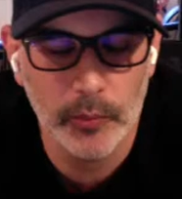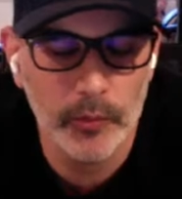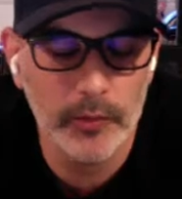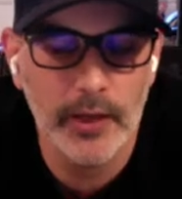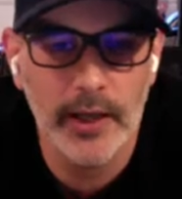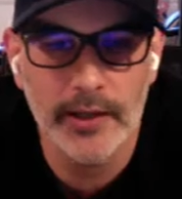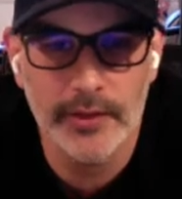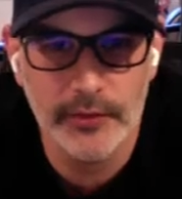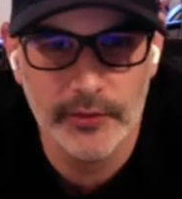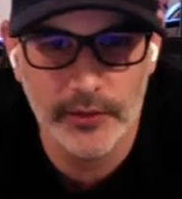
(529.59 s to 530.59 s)

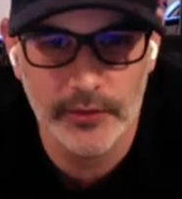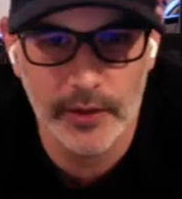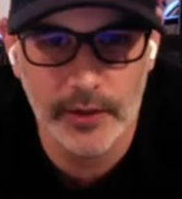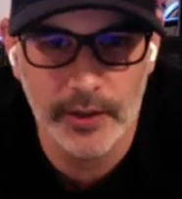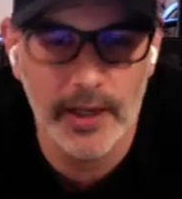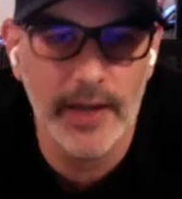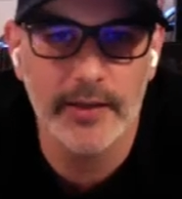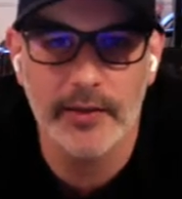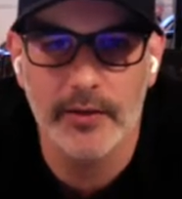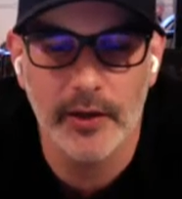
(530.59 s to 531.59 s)
protagonist is like an
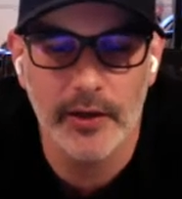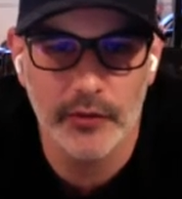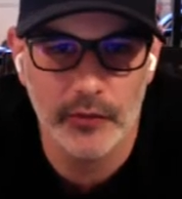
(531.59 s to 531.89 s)
idealized